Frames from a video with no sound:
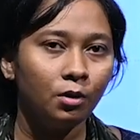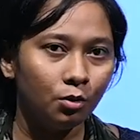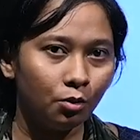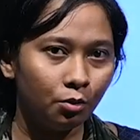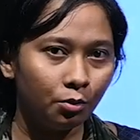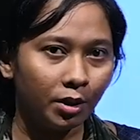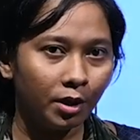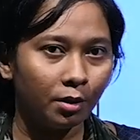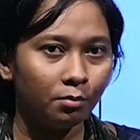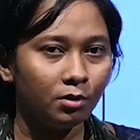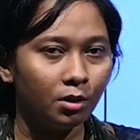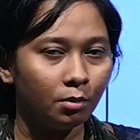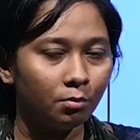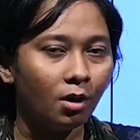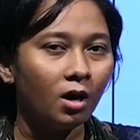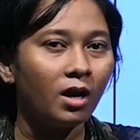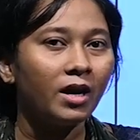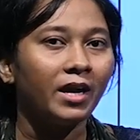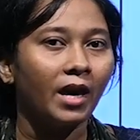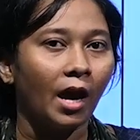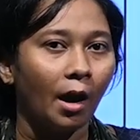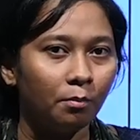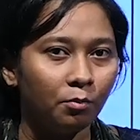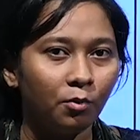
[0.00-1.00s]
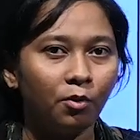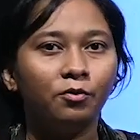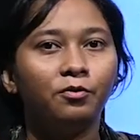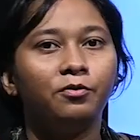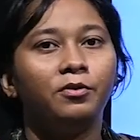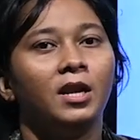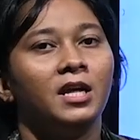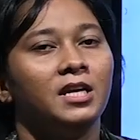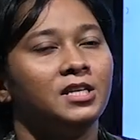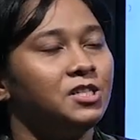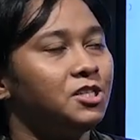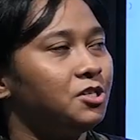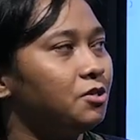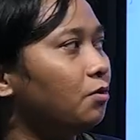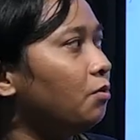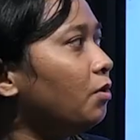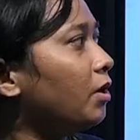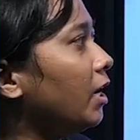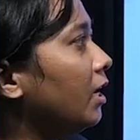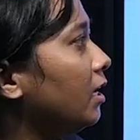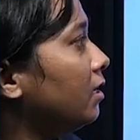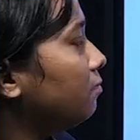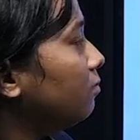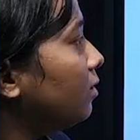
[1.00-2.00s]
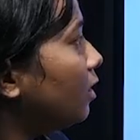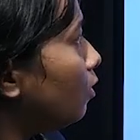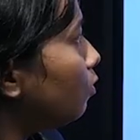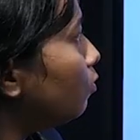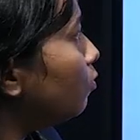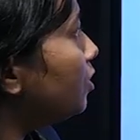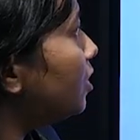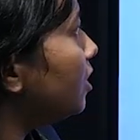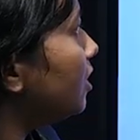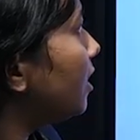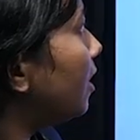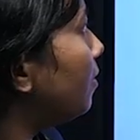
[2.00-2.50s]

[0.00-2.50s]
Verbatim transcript: to give them a camouflage. Okay, in the luchi